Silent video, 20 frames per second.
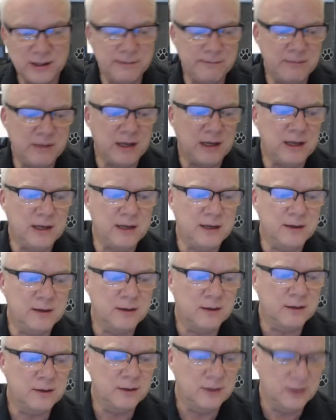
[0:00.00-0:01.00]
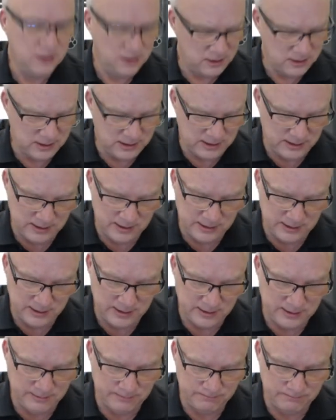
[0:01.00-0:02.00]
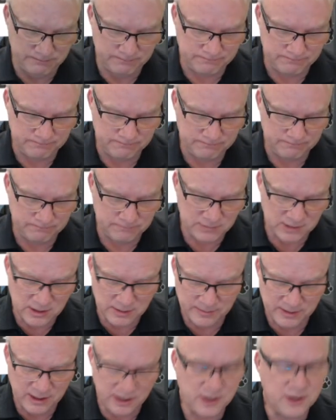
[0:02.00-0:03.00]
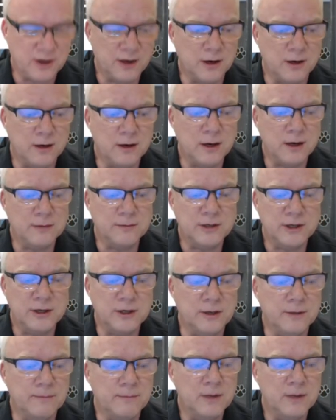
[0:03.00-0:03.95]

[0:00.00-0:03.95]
me come in here. I'm gonna